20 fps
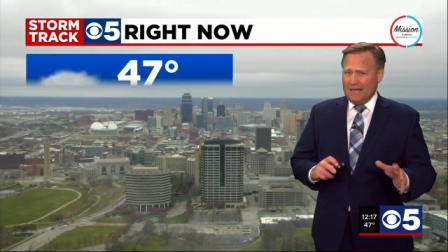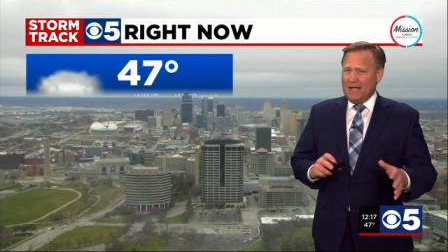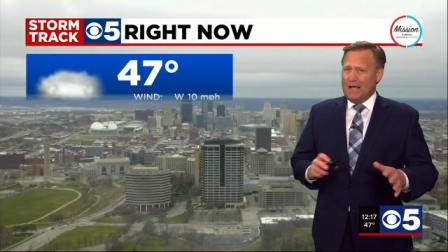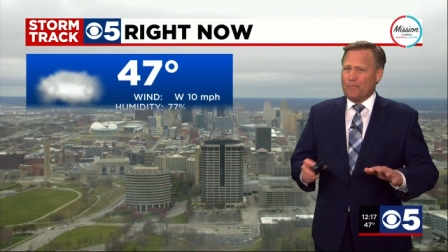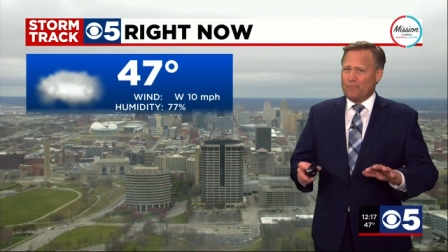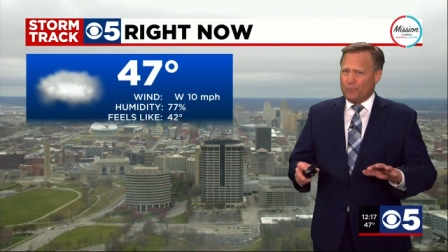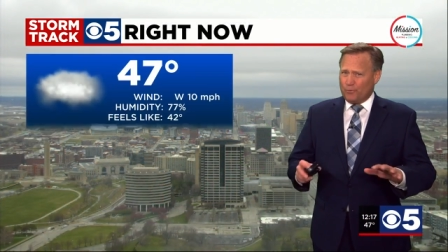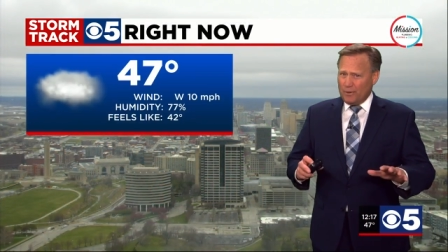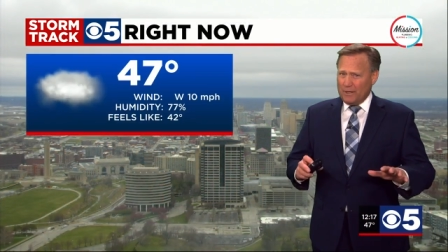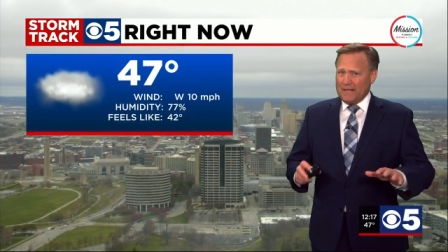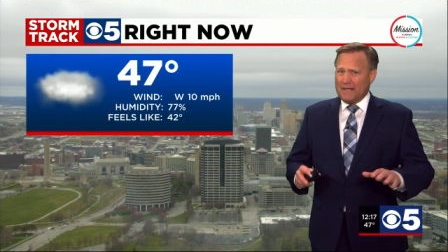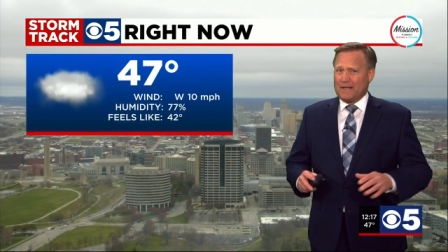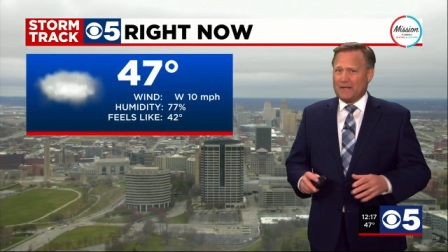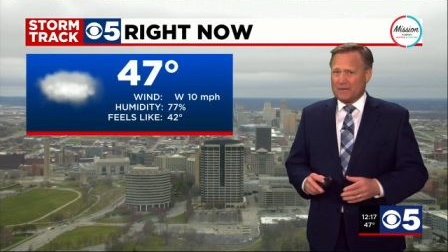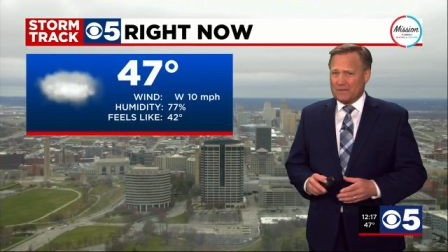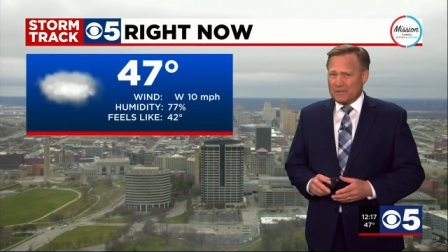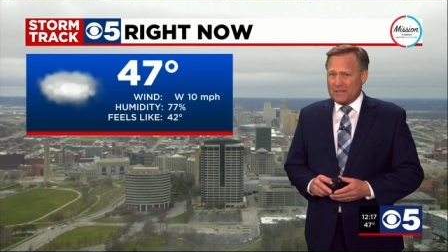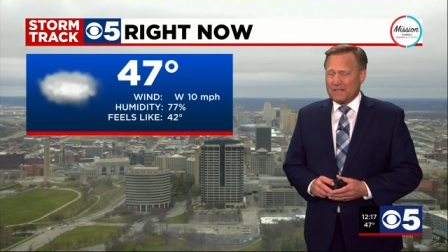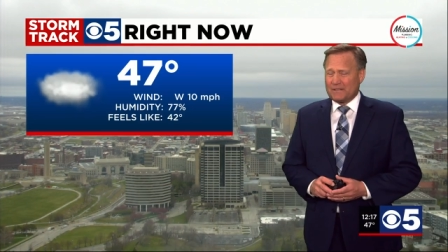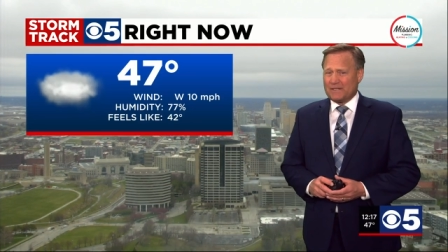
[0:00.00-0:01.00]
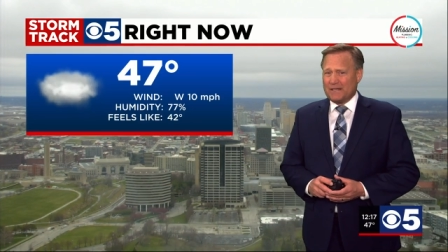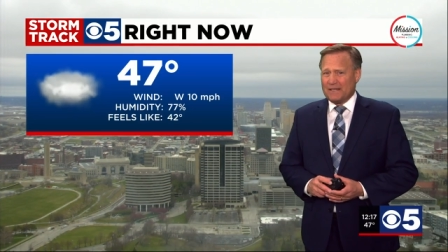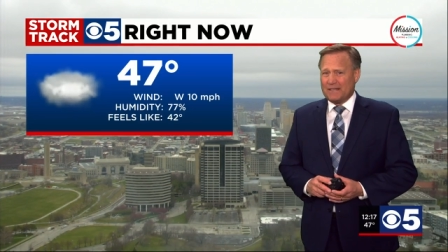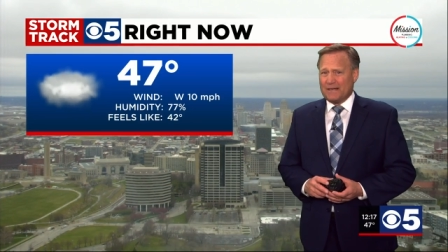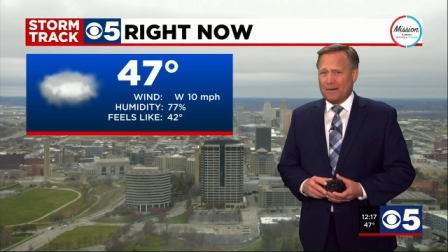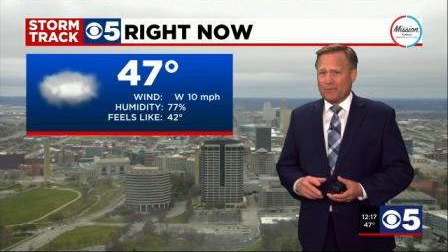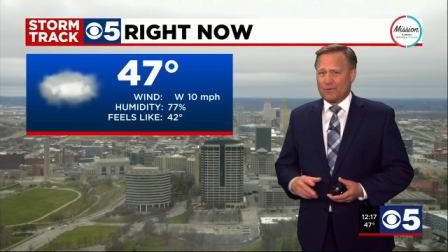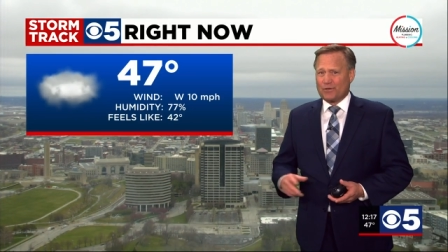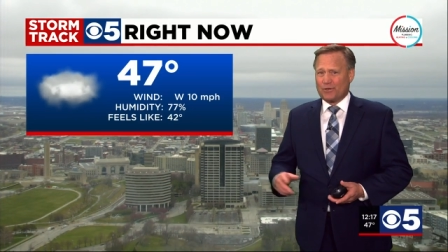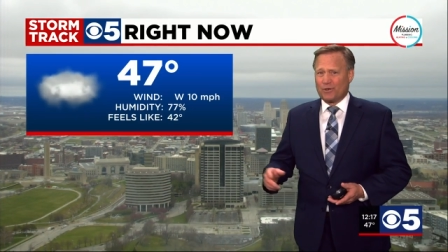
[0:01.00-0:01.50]
a pretty consistent
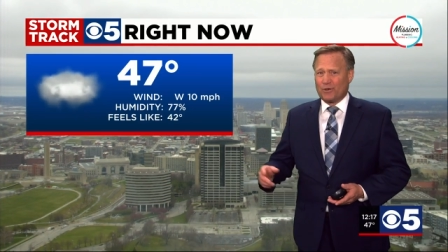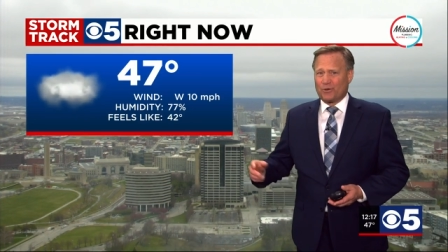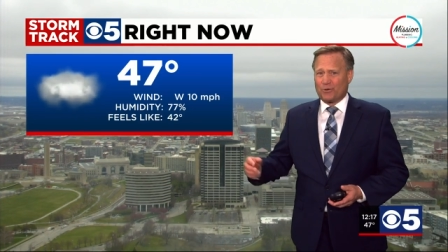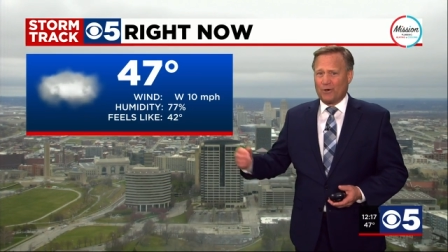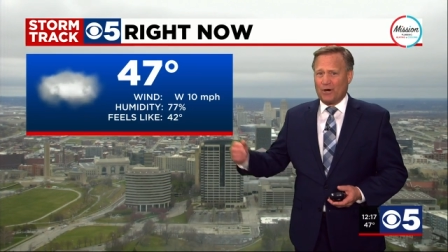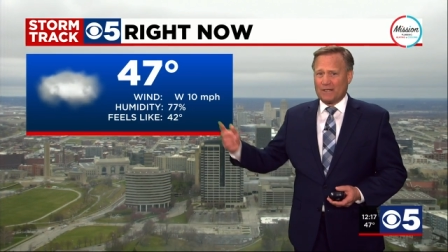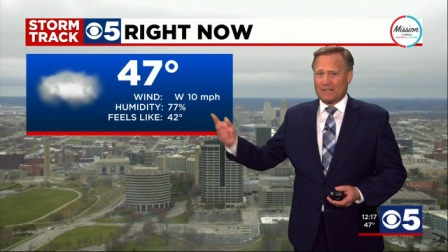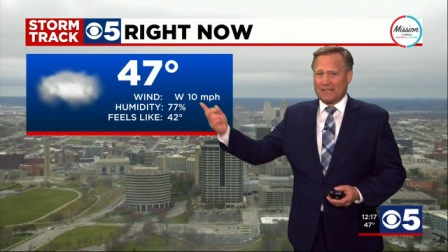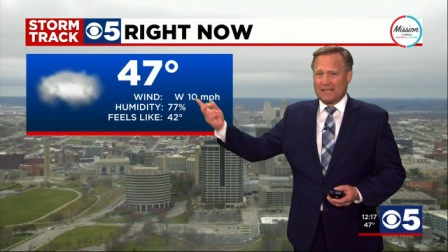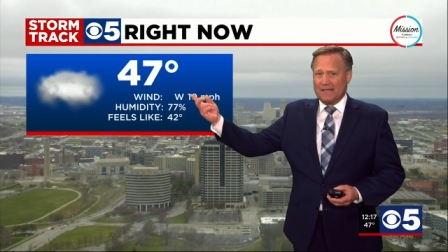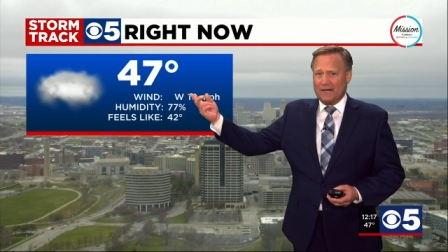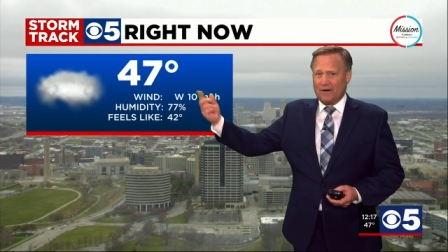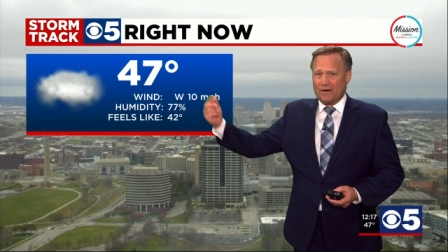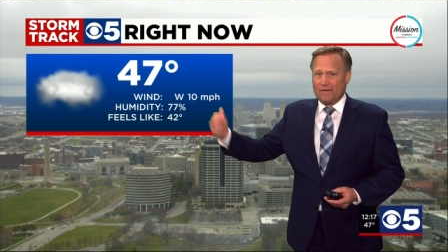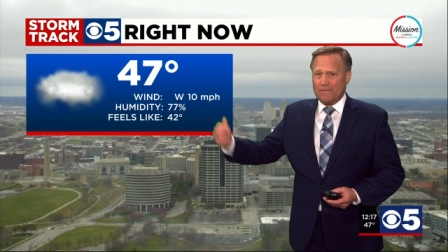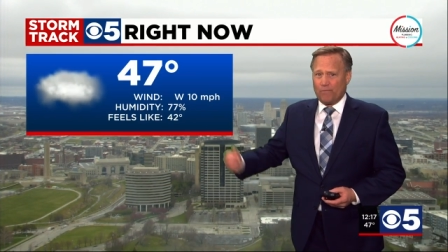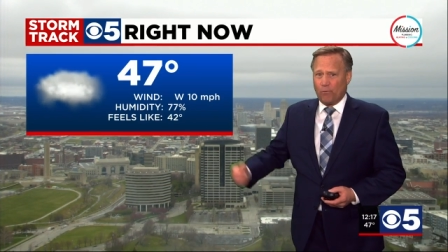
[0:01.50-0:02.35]
temperature across the area.